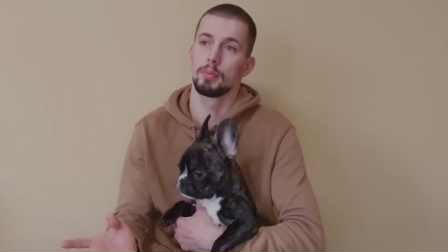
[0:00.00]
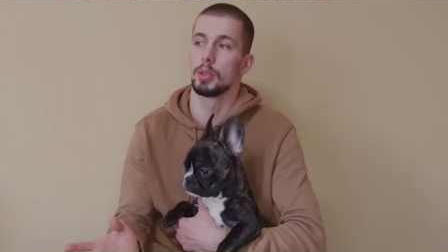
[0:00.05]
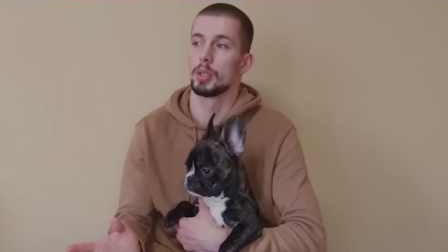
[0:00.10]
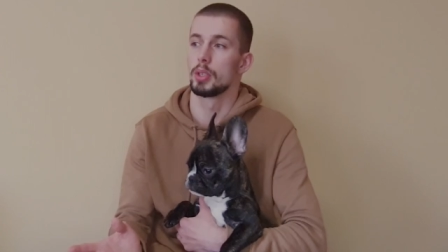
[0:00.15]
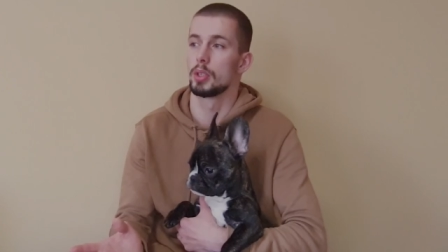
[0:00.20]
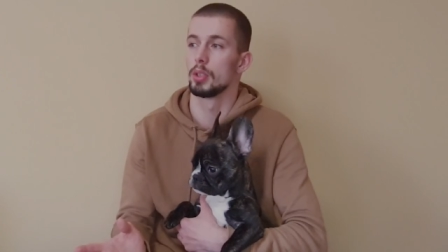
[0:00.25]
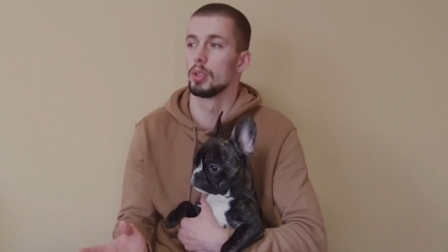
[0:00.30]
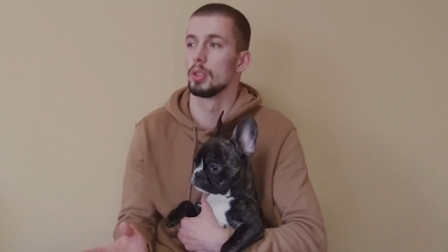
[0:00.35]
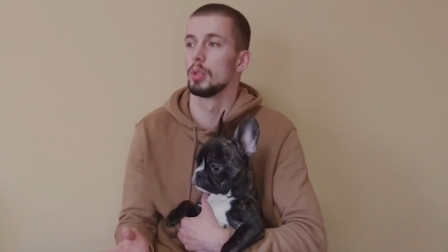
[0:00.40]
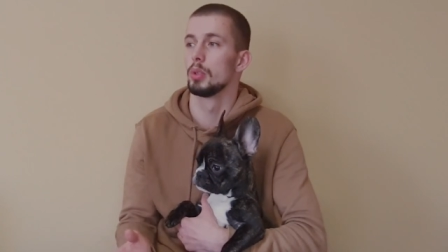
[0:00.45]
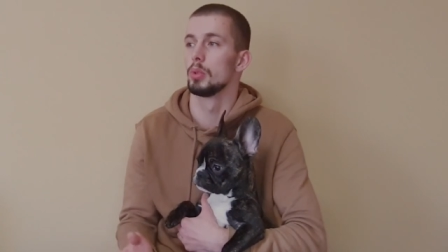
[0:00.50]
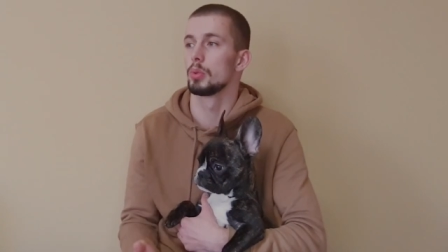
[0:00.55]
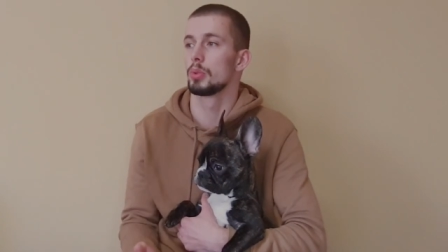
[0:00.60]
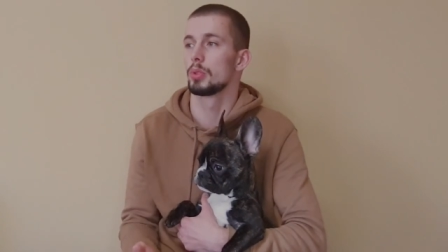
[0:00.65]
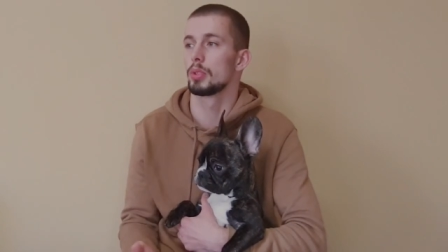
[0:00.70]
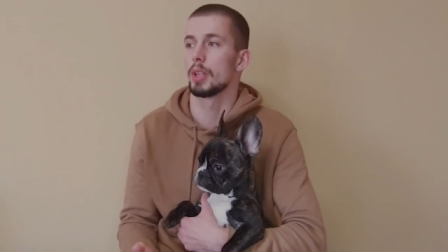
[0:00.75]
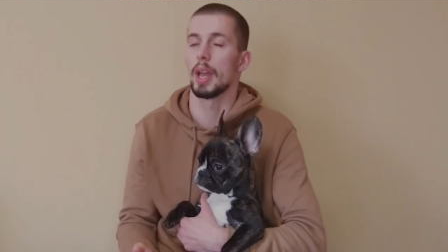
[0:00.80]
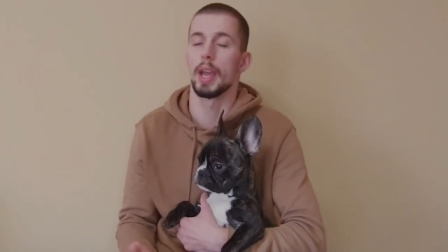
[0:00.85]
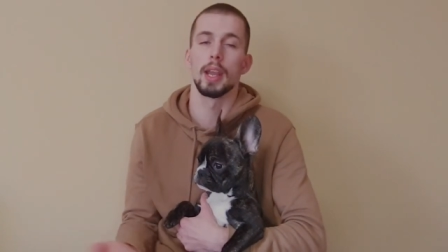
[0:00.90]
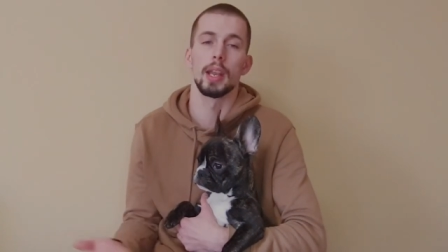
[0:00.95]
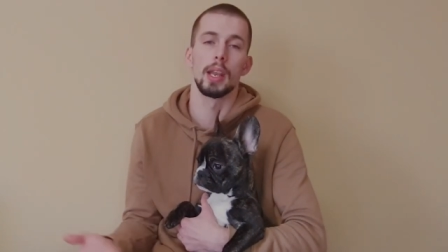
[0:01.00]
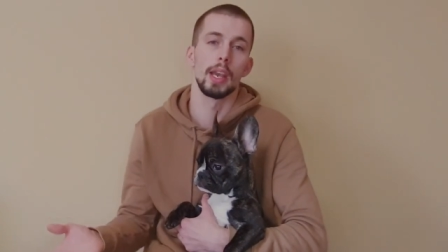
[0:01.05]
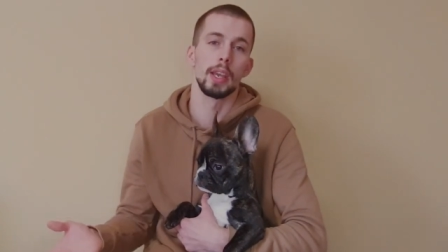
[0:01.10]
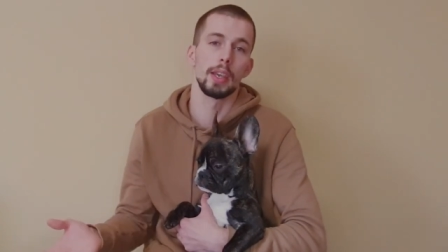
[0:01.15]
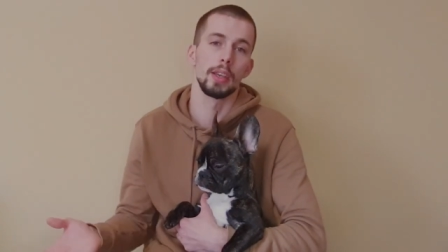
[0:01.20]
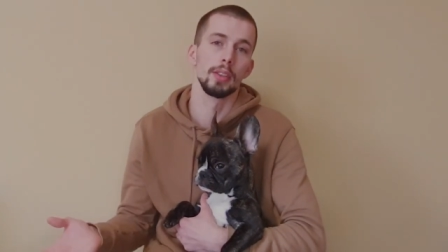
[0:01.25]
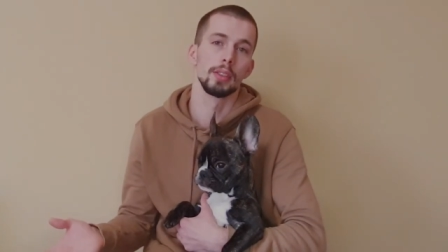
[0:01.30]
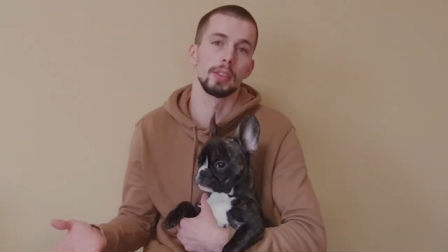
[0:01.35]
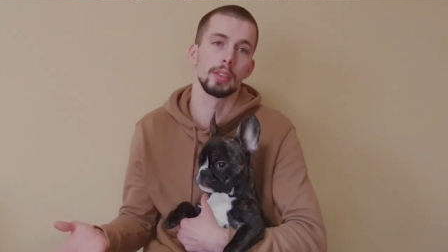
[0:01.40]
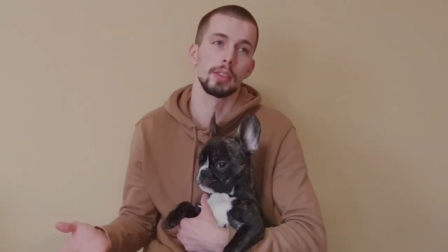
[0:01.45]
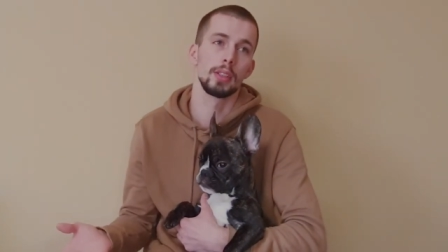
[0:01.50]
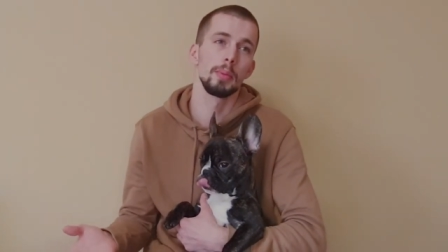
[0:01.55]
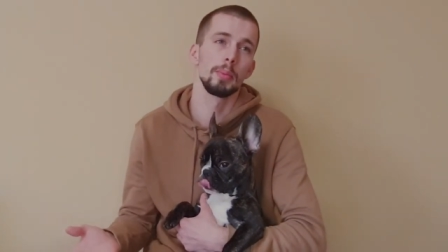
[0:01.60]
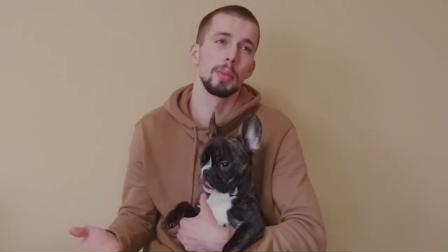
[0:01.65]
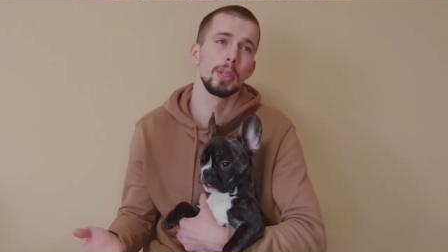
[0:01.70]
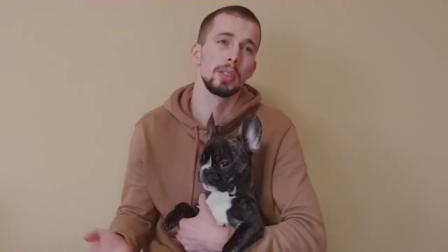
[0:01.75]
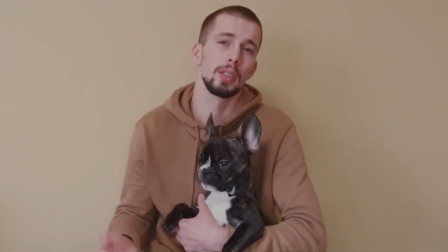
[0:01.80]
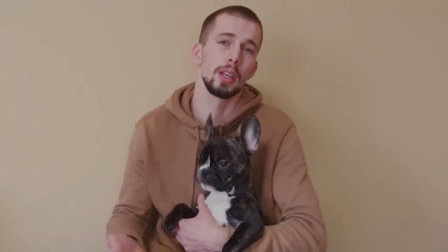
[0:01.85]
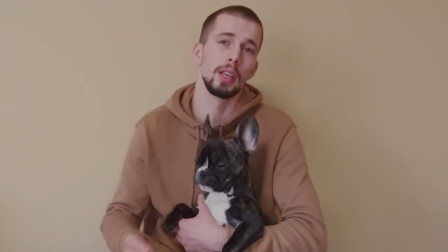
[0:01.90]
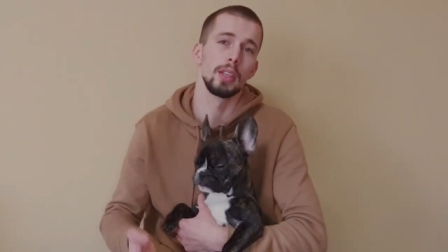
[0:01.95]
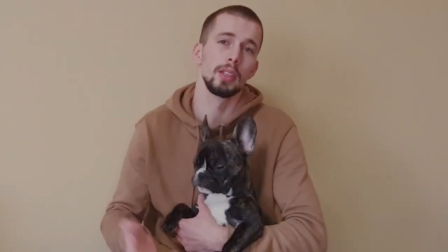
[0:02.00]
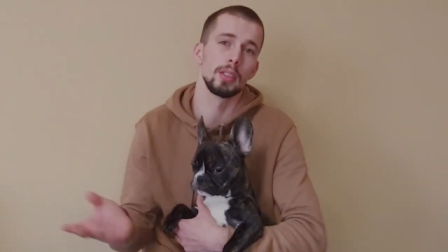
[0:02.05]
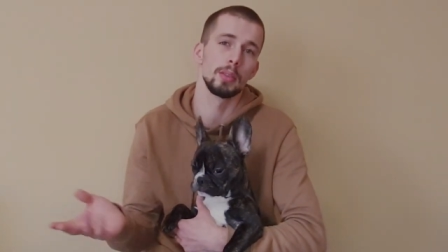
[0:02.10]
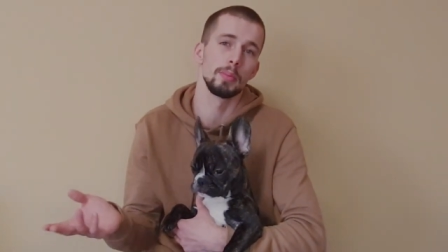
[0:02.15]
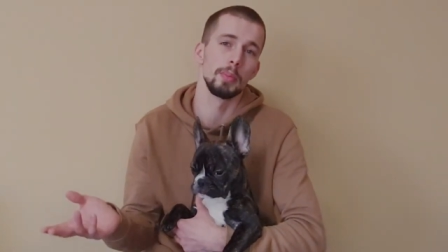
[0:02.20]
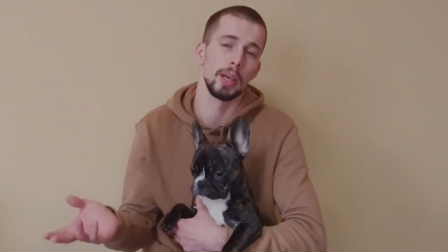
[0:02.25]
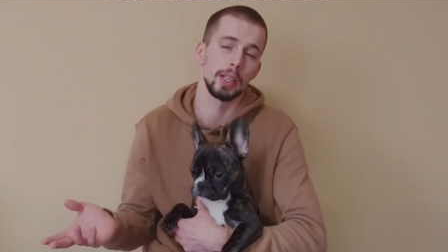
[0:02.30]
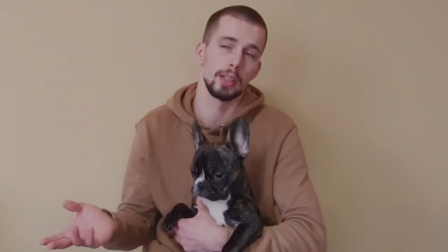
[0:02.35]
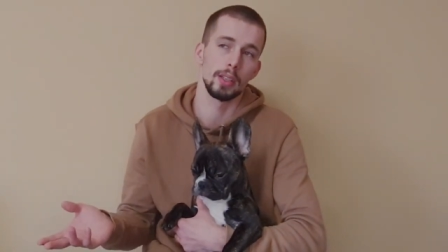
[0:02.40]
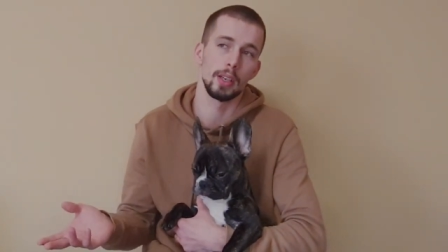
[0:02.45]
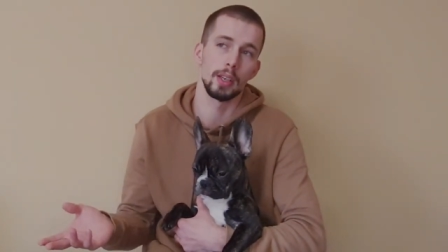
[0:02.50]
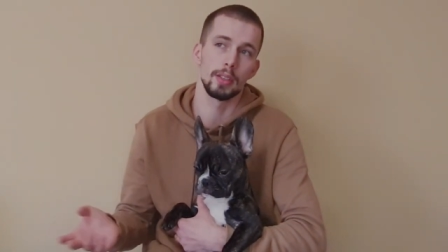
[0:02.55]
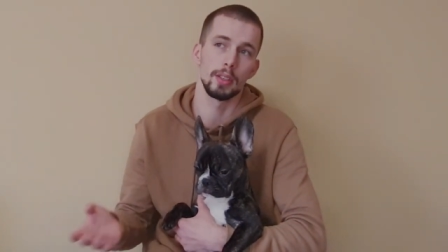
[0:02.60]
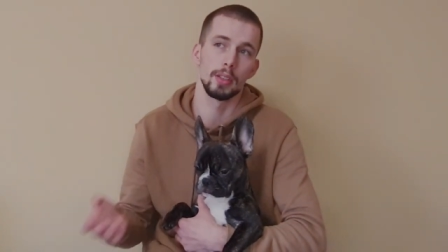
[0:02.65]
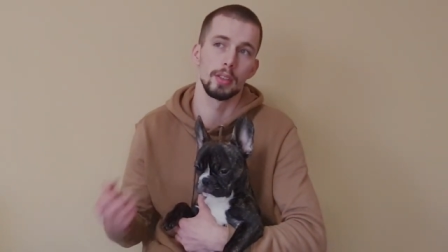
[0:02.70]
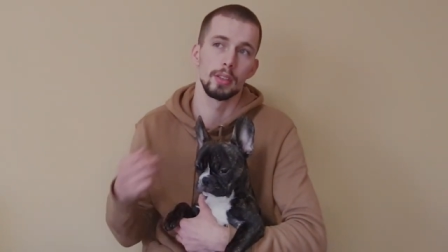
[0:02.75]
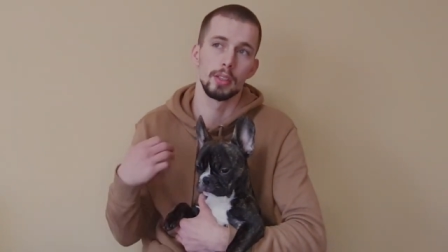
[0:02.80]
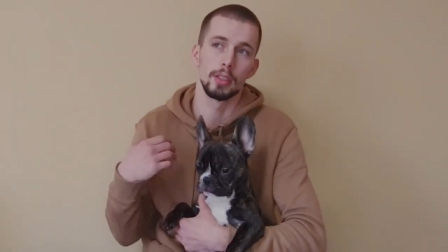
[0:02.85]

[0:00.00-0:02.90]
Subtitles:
because I like entertainment, and it's Mike Tyson,